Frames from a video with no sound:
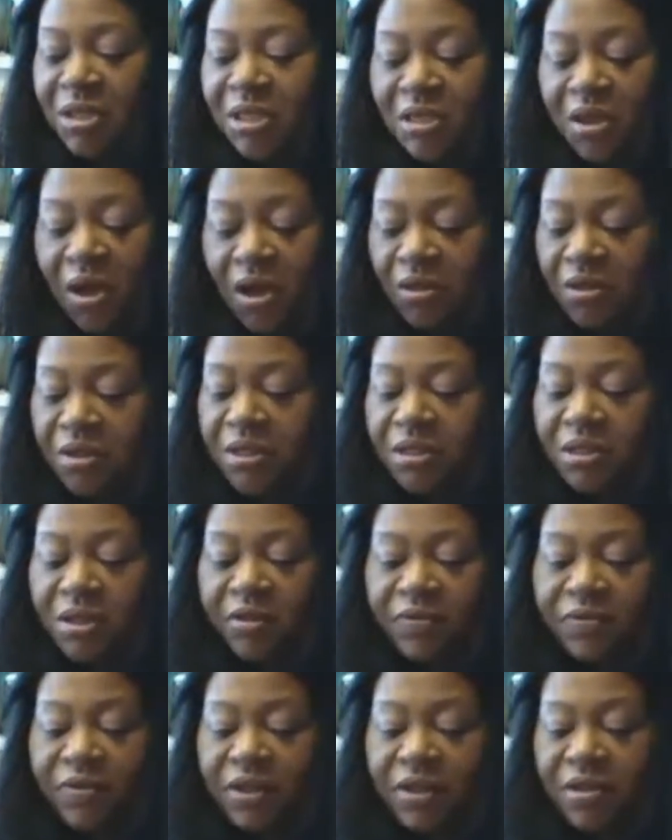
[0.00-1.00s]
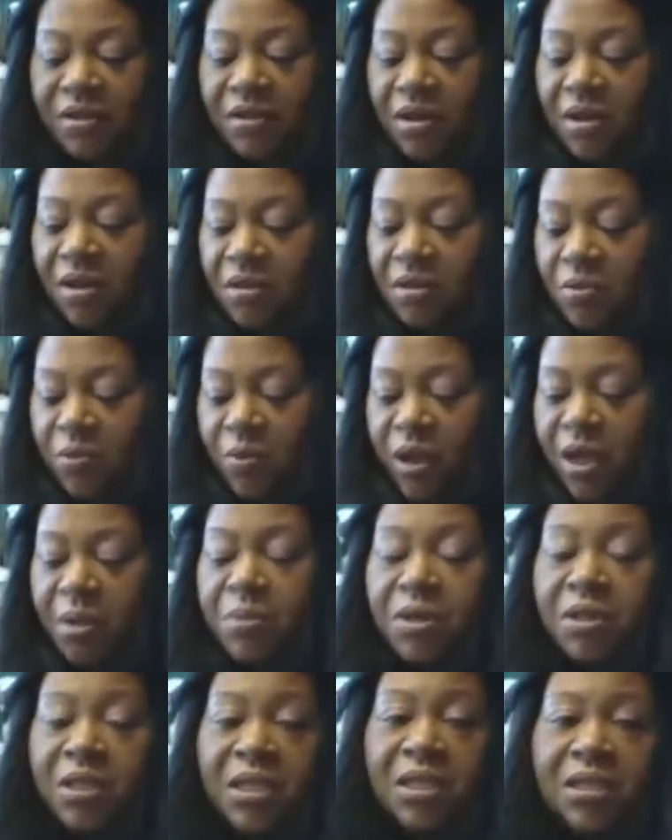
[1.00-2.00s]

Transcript: Just all the stuff that on the web,